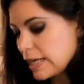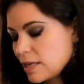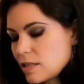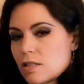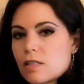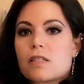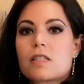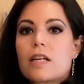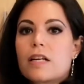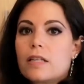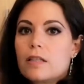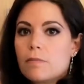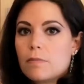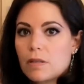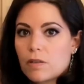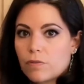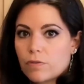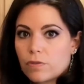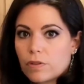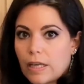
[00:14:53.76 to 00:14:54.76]
adds a tiny
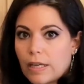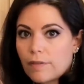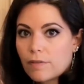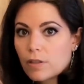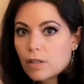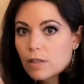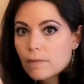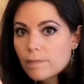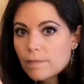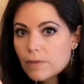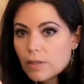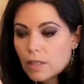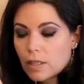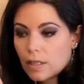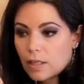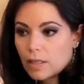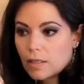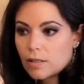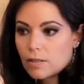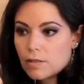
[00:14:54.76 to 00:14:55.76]
bit of flavor.
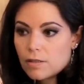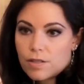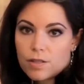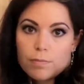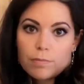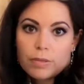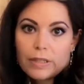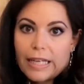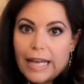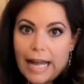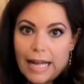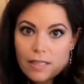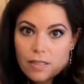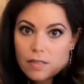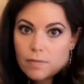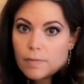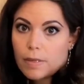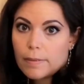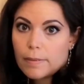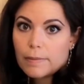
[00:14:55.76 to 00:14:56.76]
And simply add
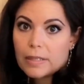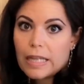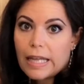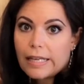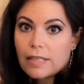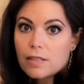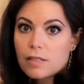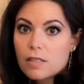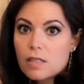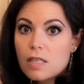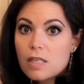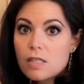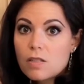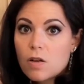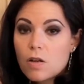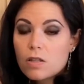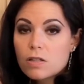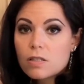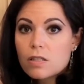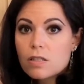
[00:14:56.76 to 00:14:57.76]
some Himalayan sea
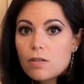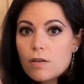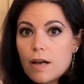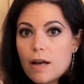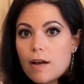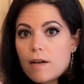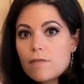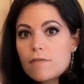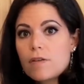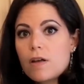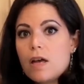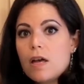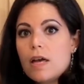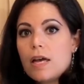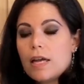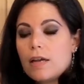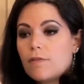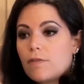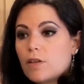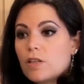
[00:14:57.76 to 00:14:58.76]
salt and you have
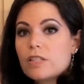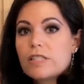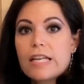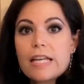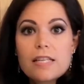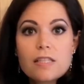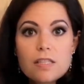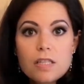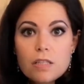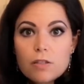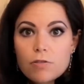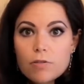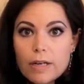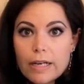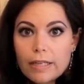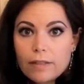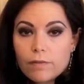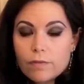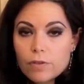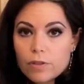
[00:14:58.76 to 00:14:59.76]
a very tasty
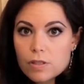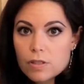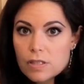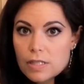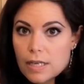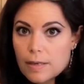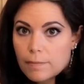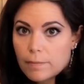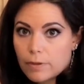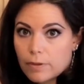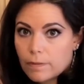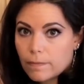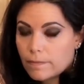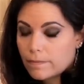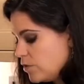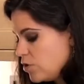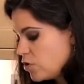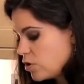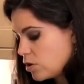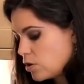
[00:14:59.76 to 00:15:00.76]
grain, for example.
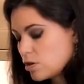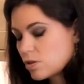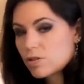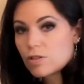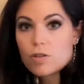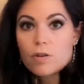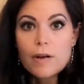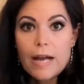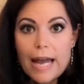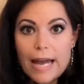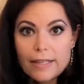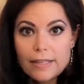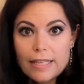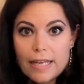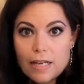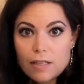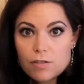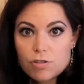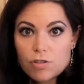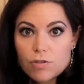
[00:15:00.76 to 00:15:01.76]
You can also add the
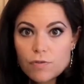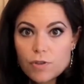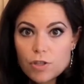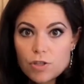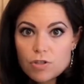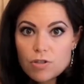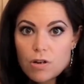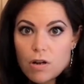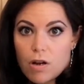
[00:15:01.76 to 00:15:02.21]
extra virgin